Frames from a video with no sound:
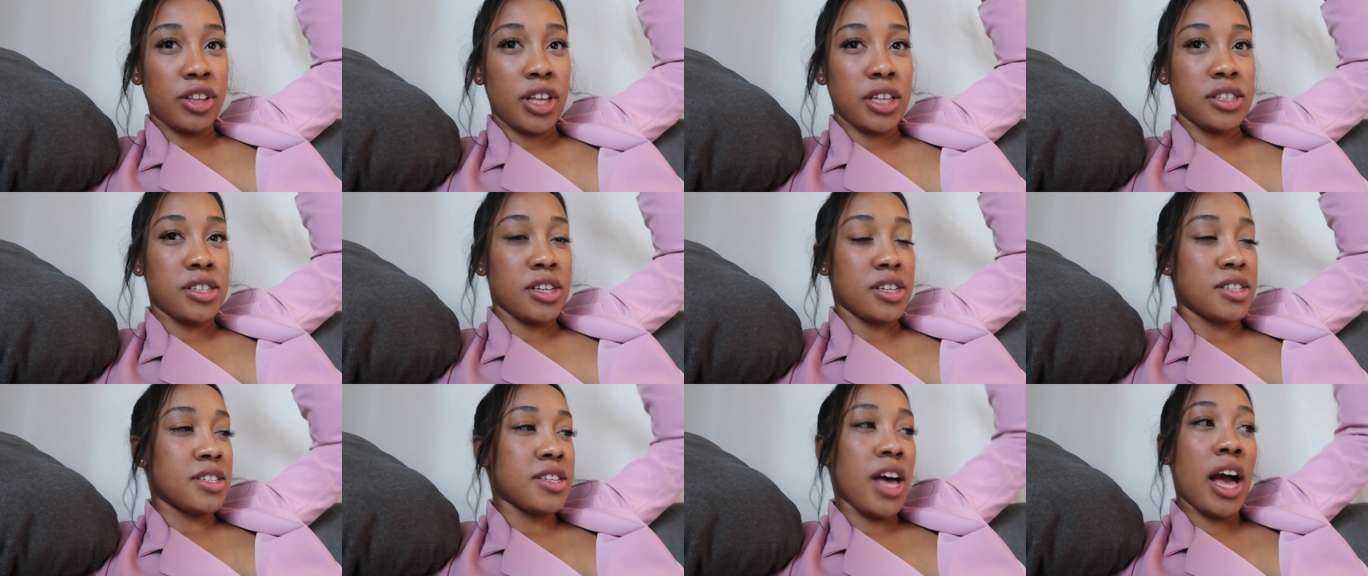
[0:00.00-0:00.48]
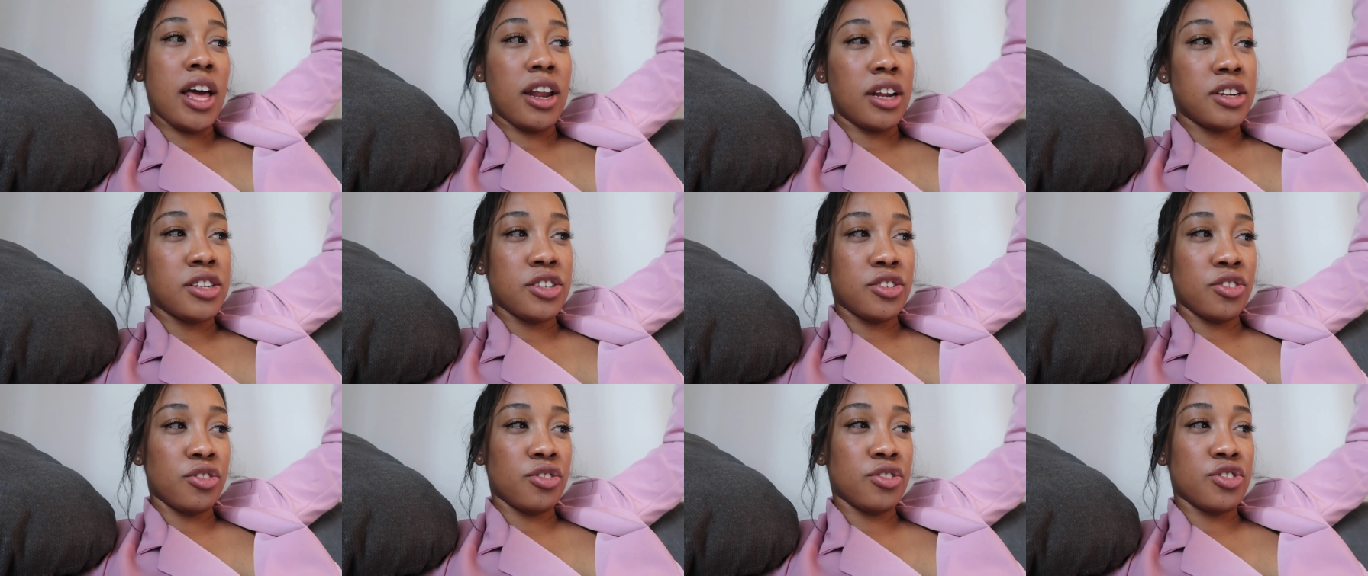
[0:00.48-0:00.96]
that's excited
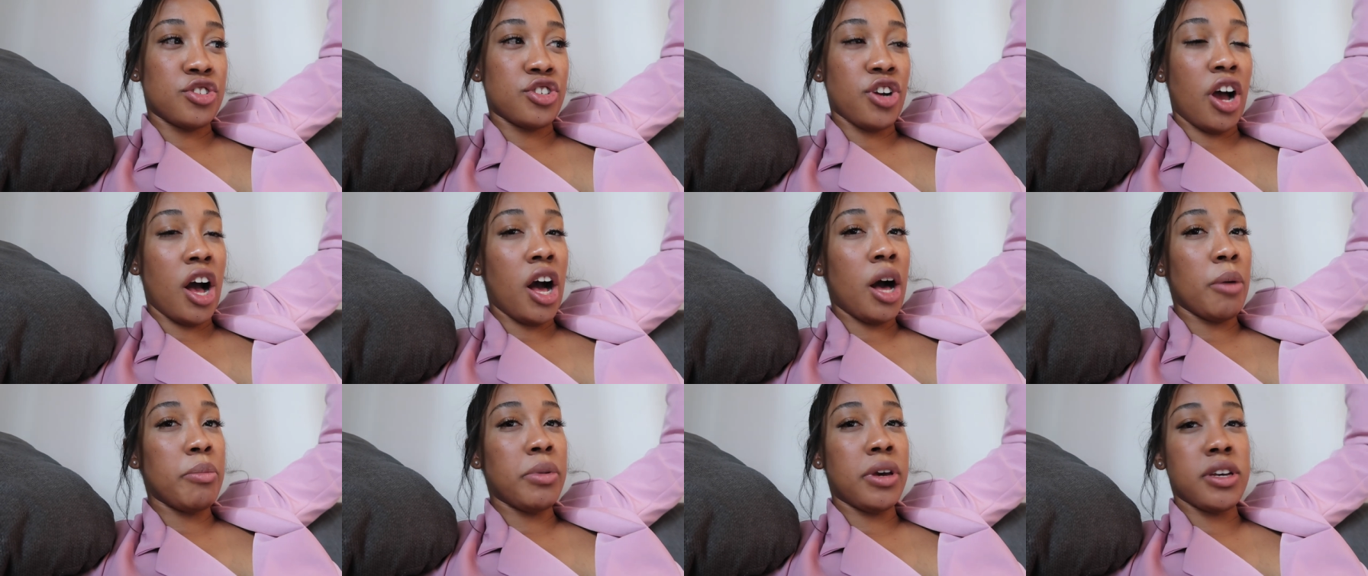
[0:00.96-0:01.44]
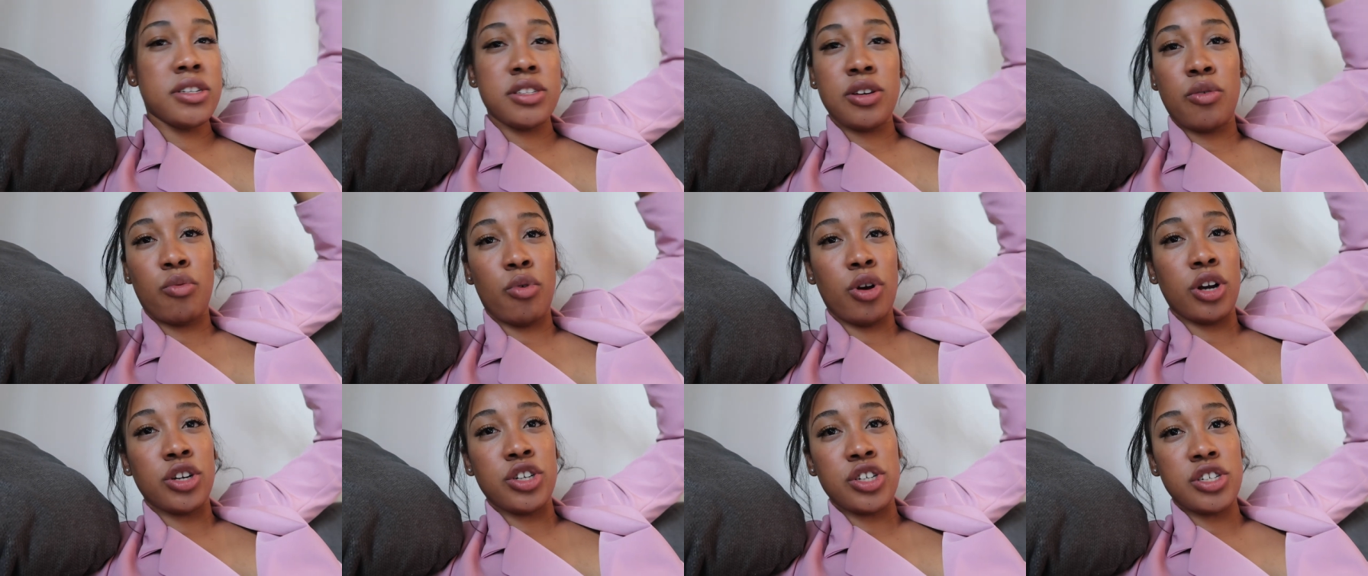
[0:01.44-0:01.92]
to do the job, because the
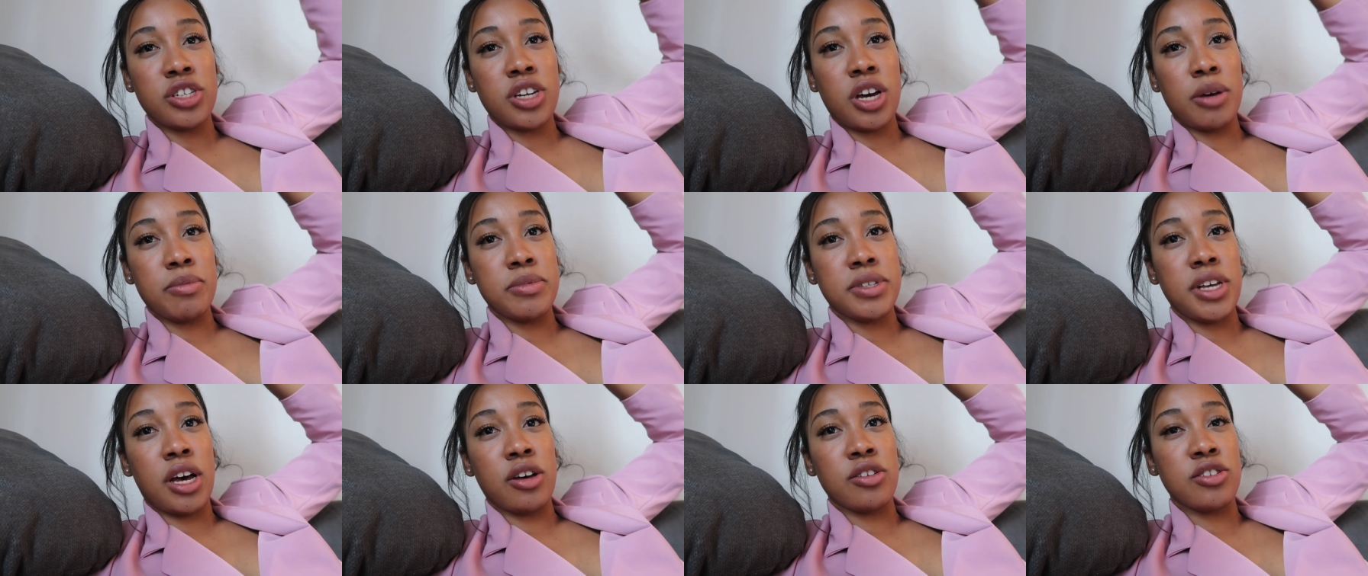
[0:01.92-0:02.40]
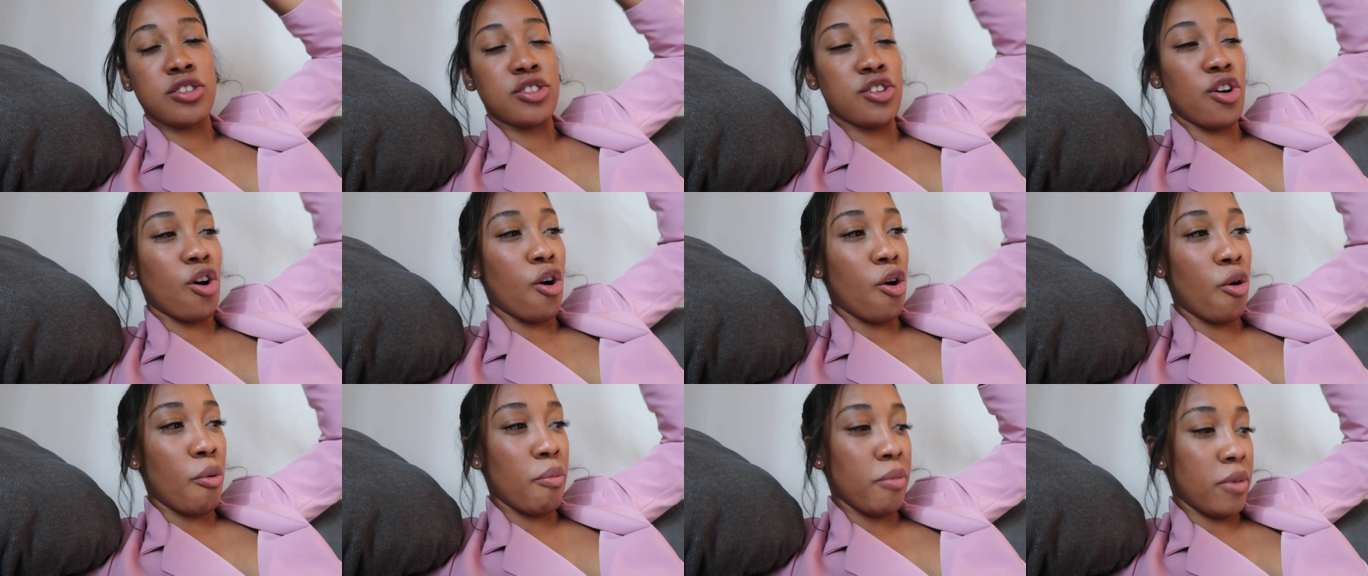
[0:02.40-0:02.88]
work just comes out
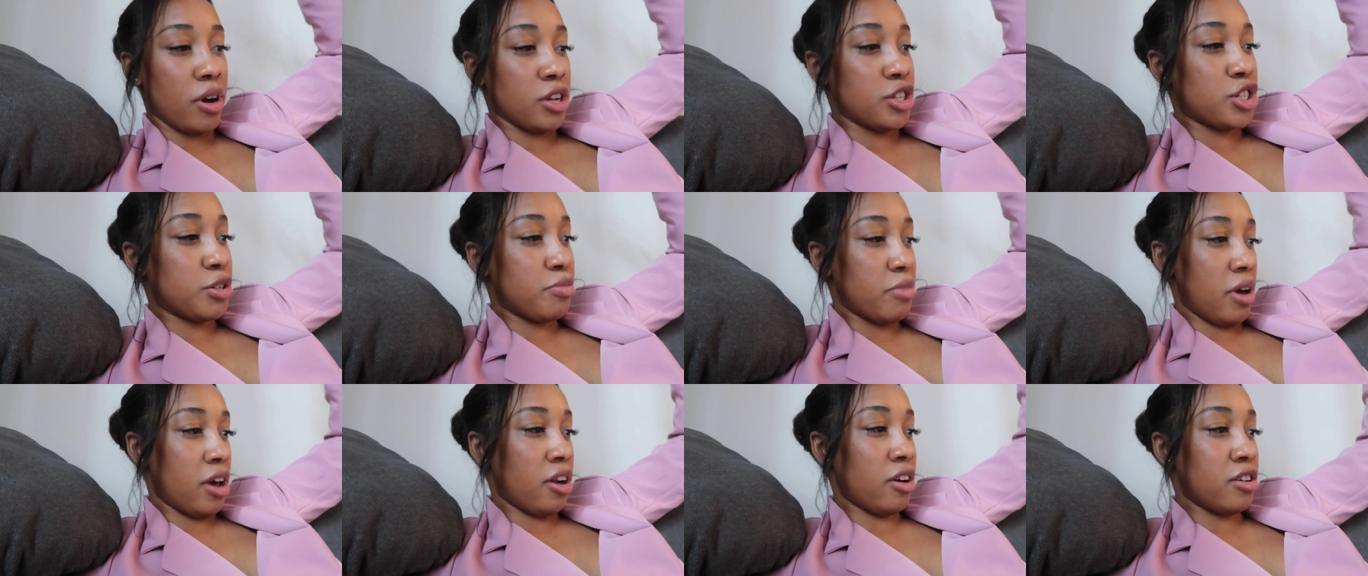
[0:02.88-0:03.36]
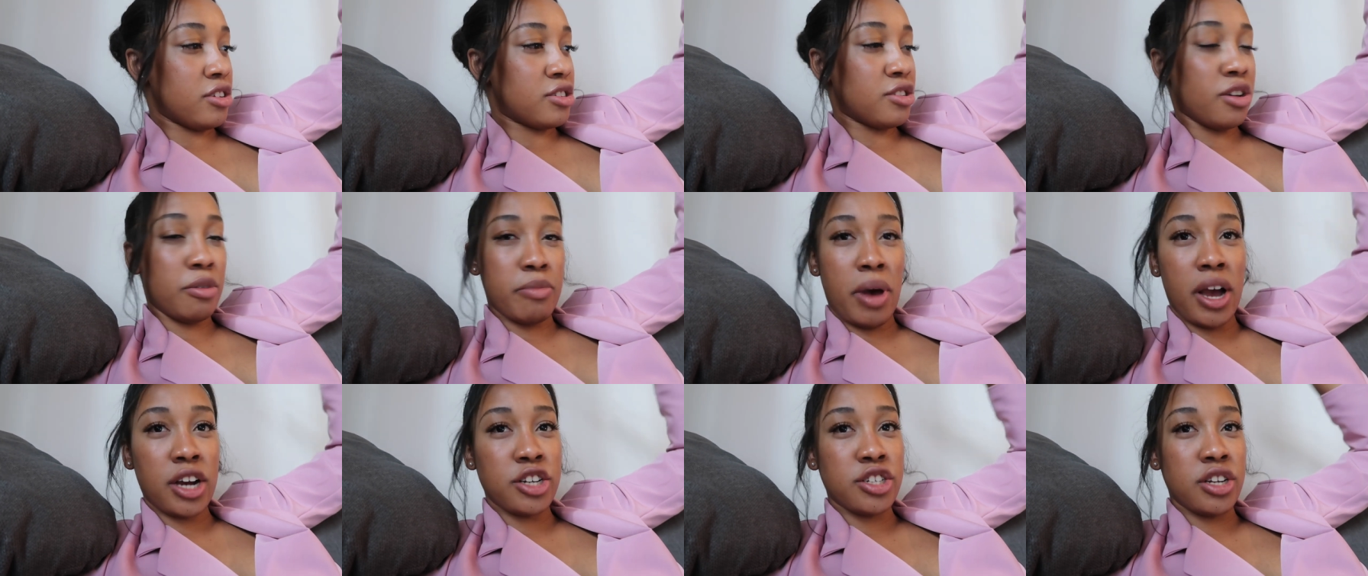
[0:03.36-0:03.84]
so much better. So
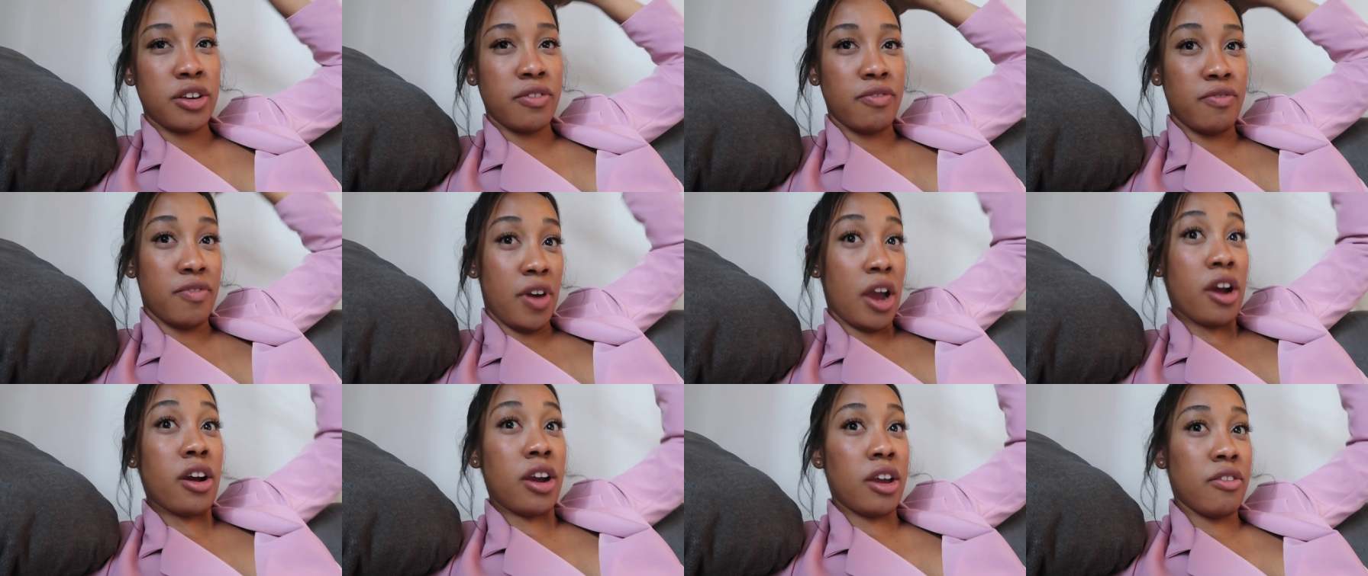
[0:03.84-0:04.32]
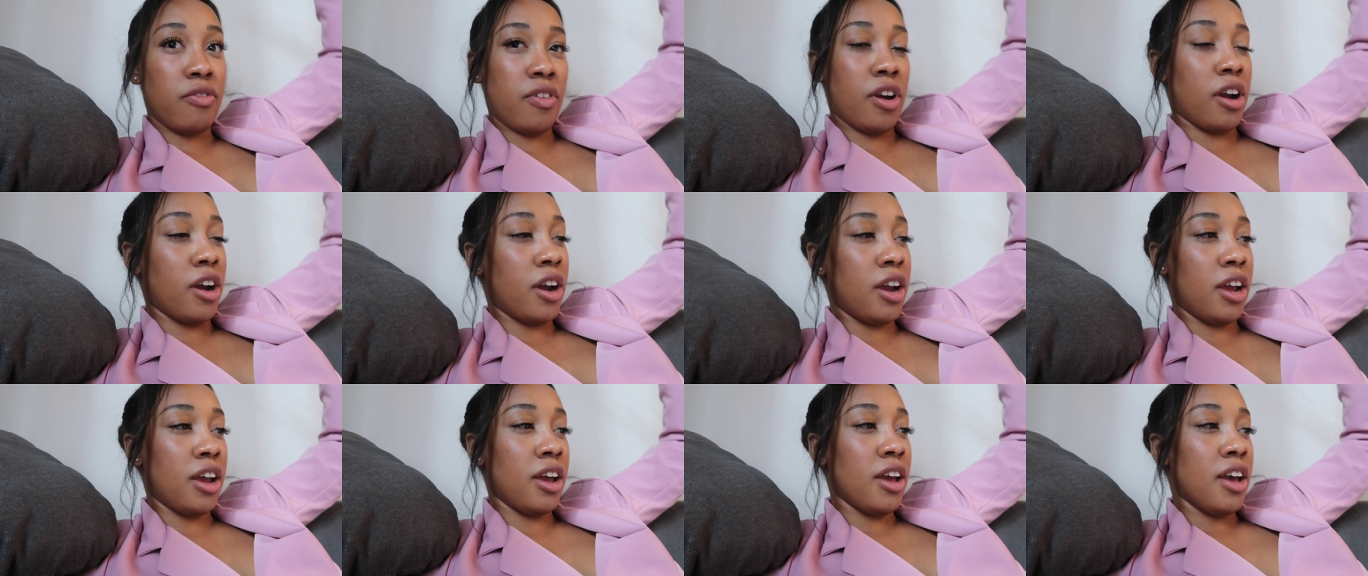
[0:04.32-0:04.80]
I'm actually very,
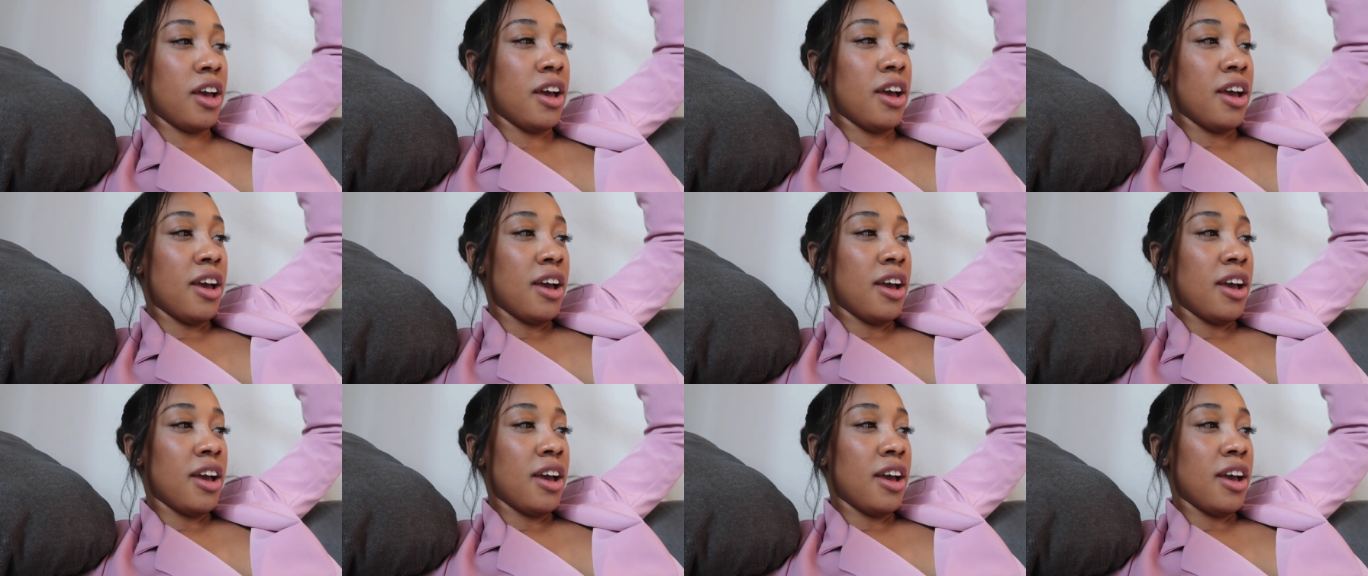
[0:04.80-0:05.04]
very